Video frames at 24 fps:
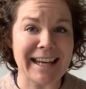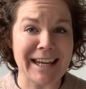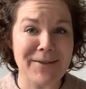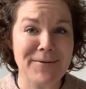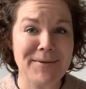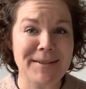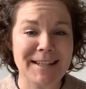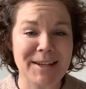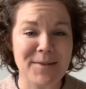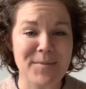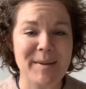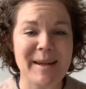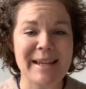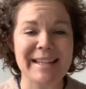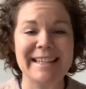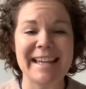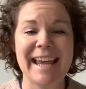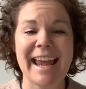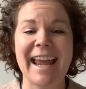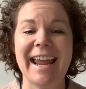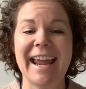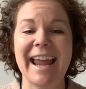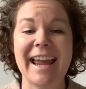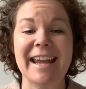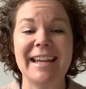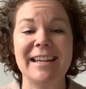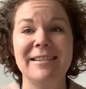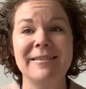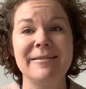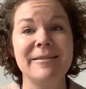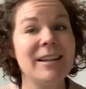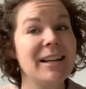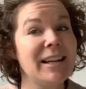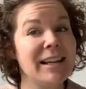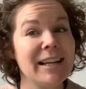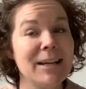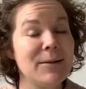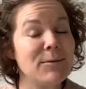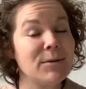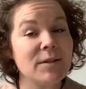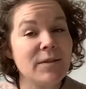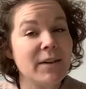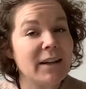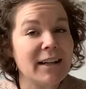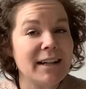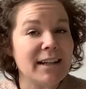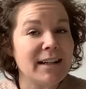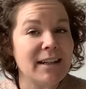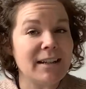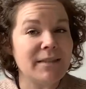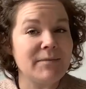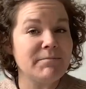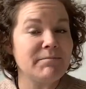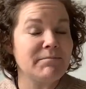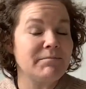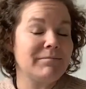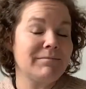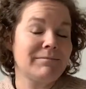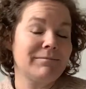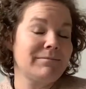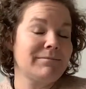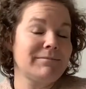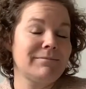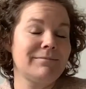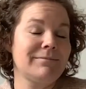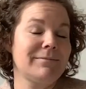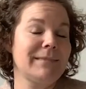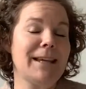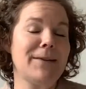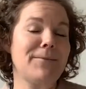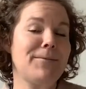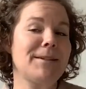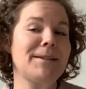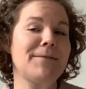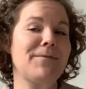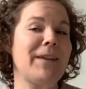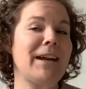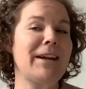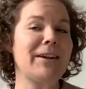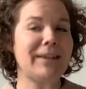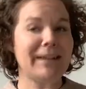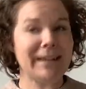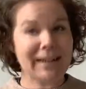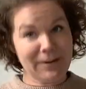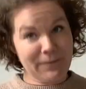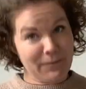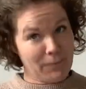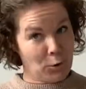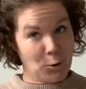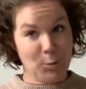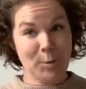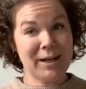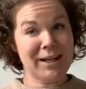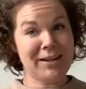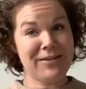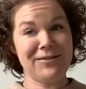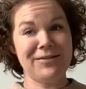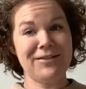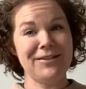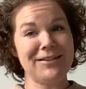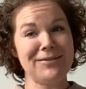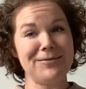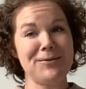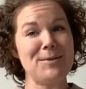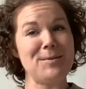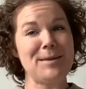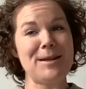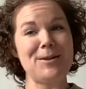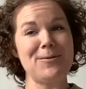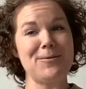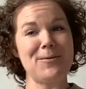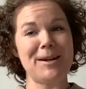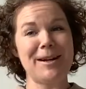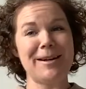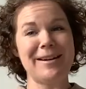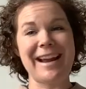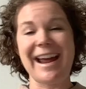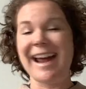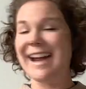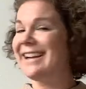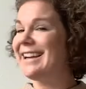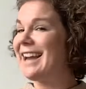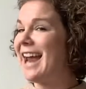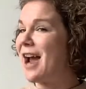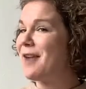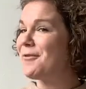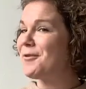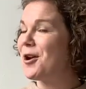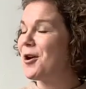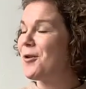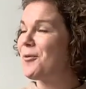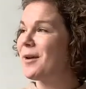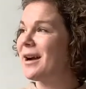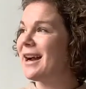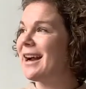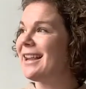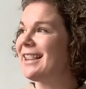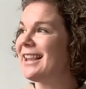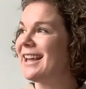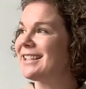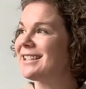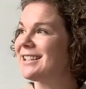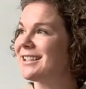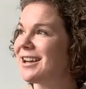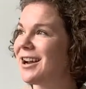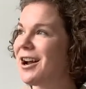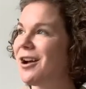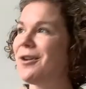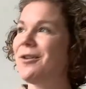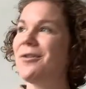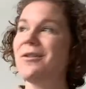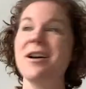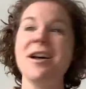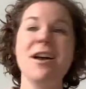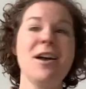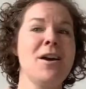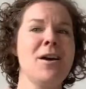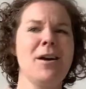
It was a big day and it was very informative, would be the word. I now know where I like to go.